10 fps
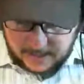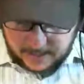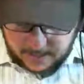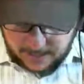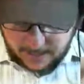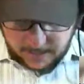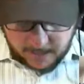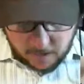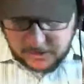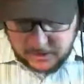I, I
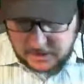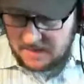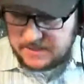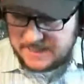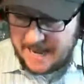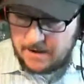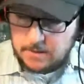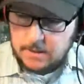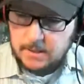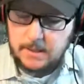always loved
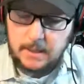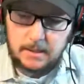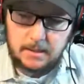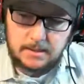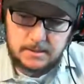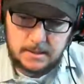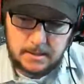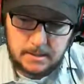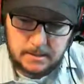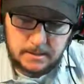sour, and there's
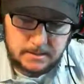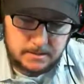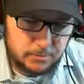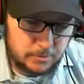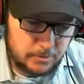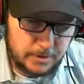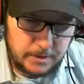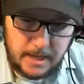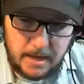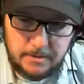a there's a brewery
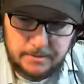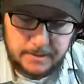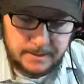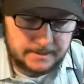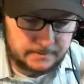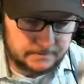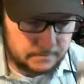down uh,